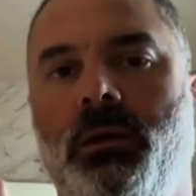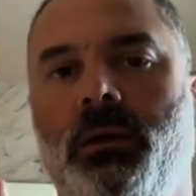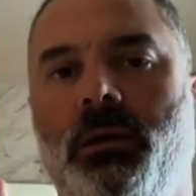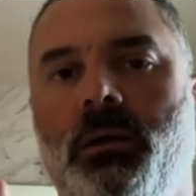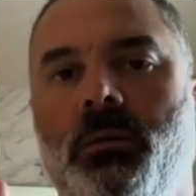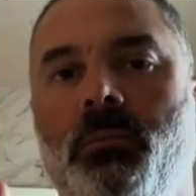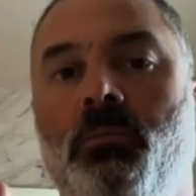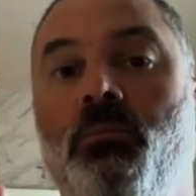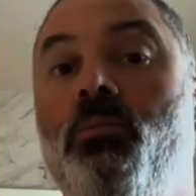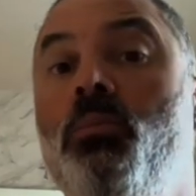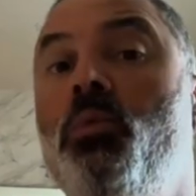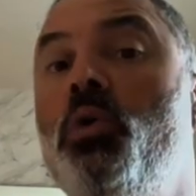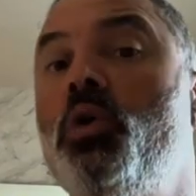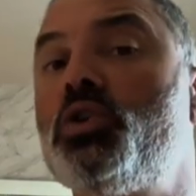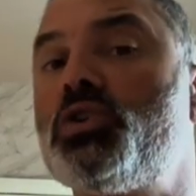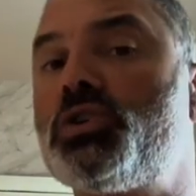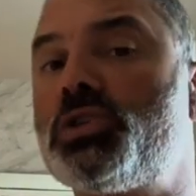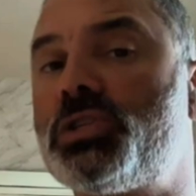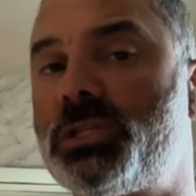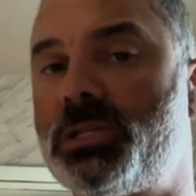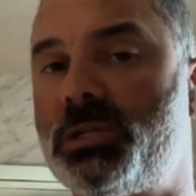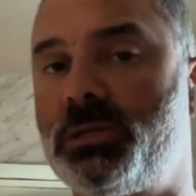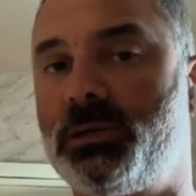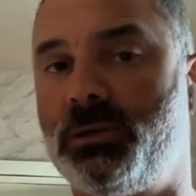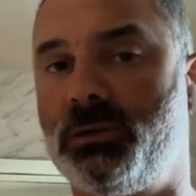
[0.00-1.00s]

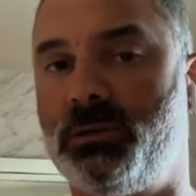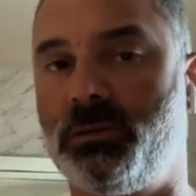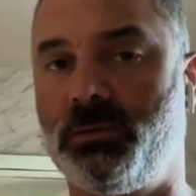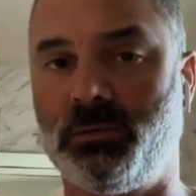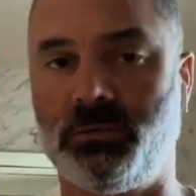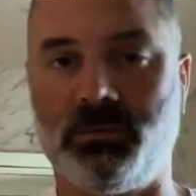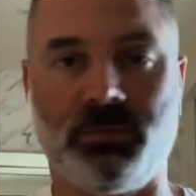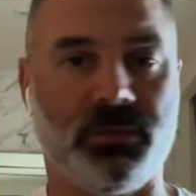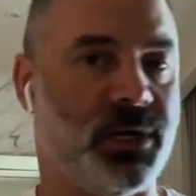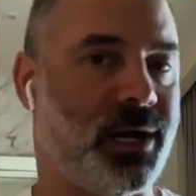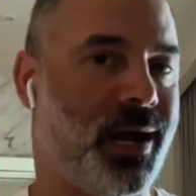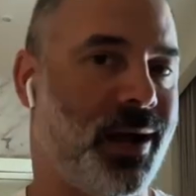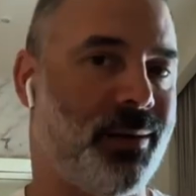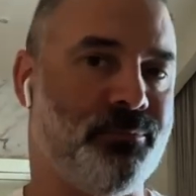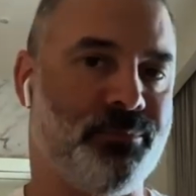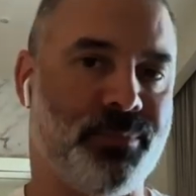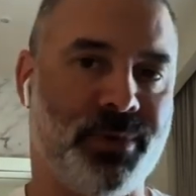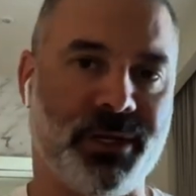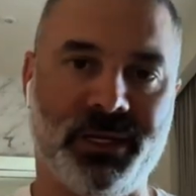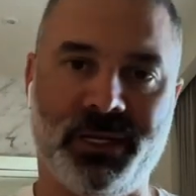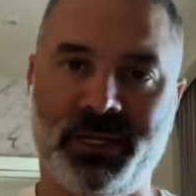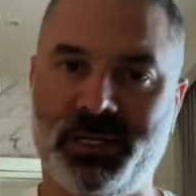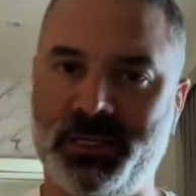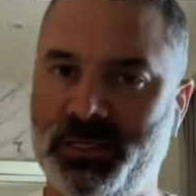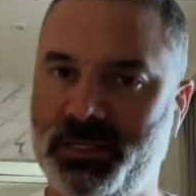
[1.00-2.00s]
Most
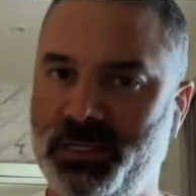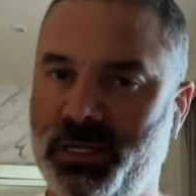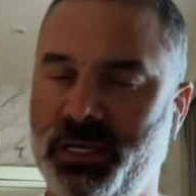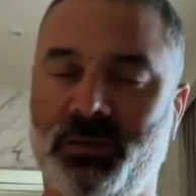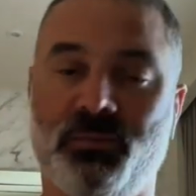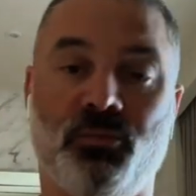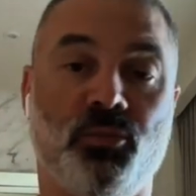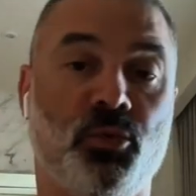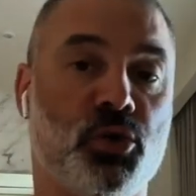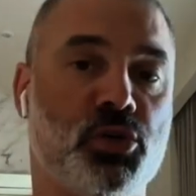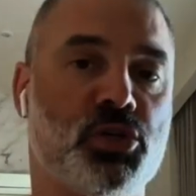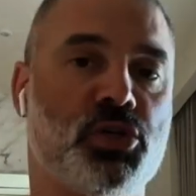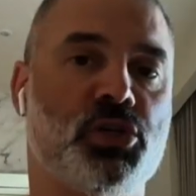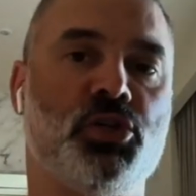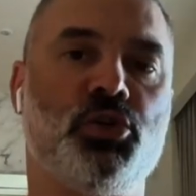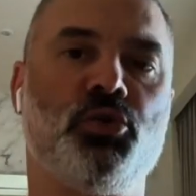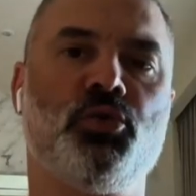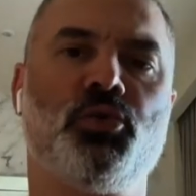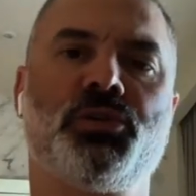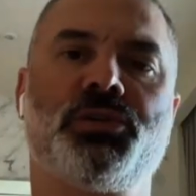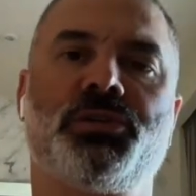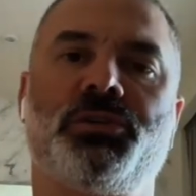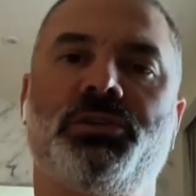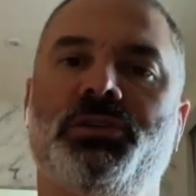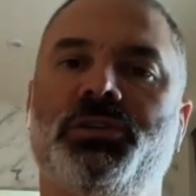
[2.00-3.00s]
companies and most
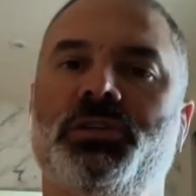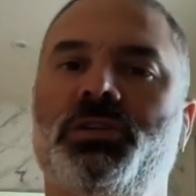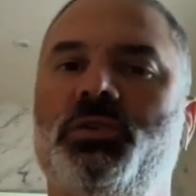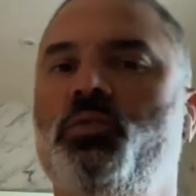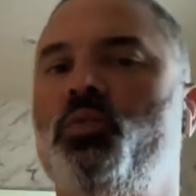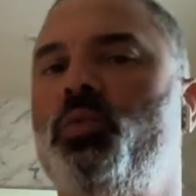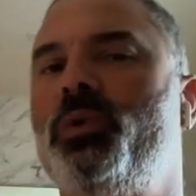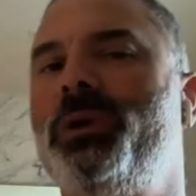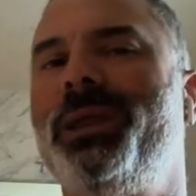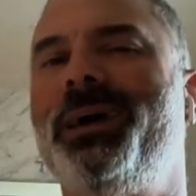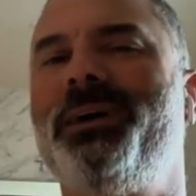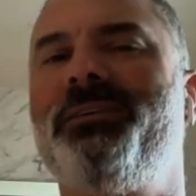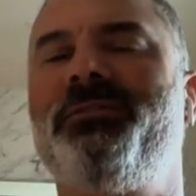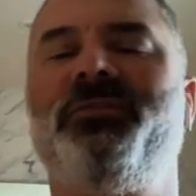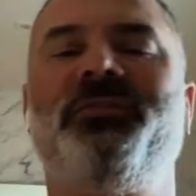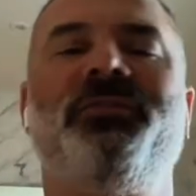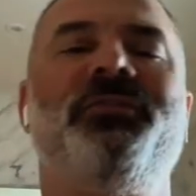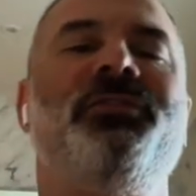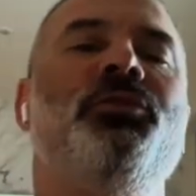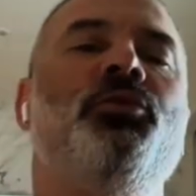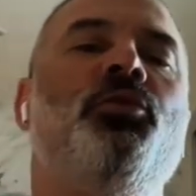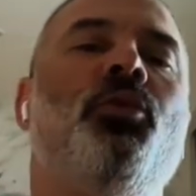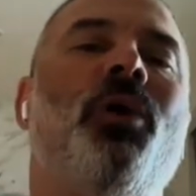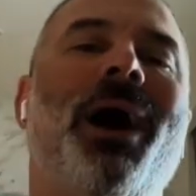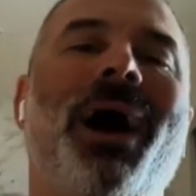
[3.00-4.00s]
users will have
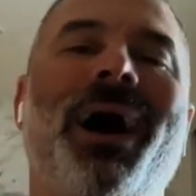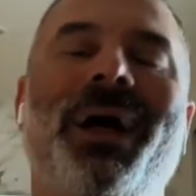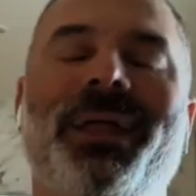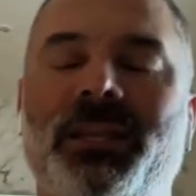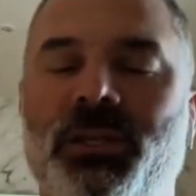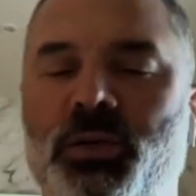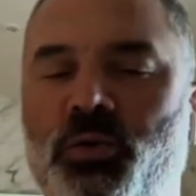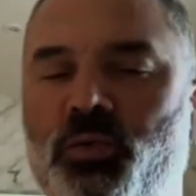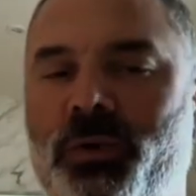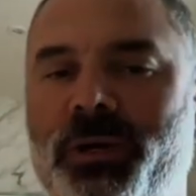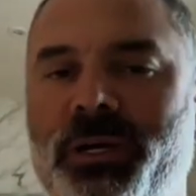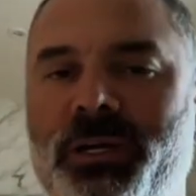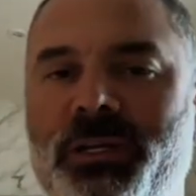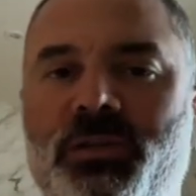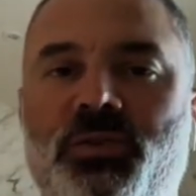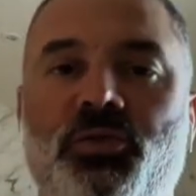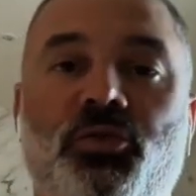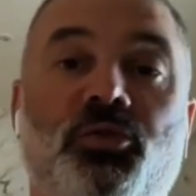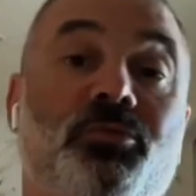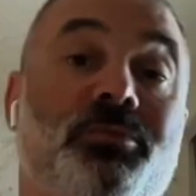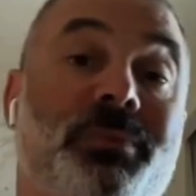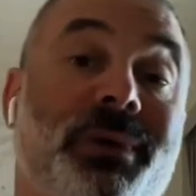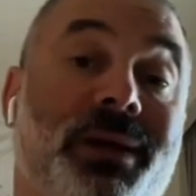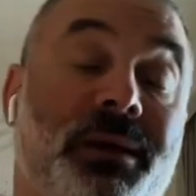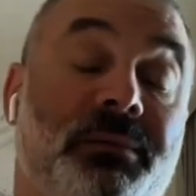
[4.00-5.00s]
few hundred
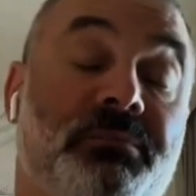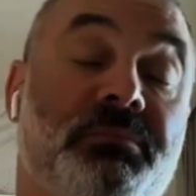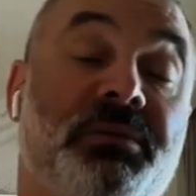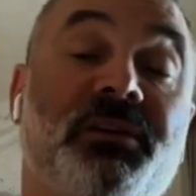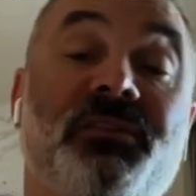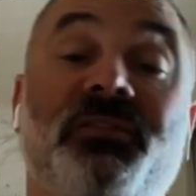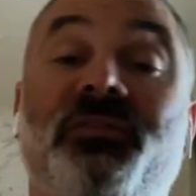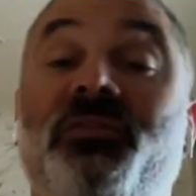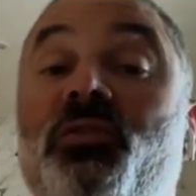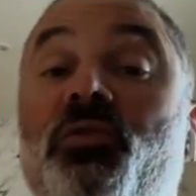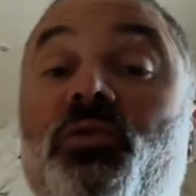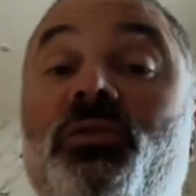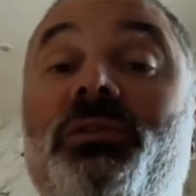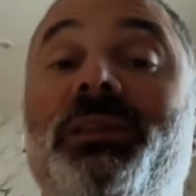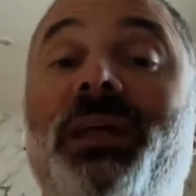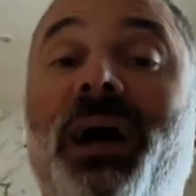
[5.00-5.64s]
or maybe few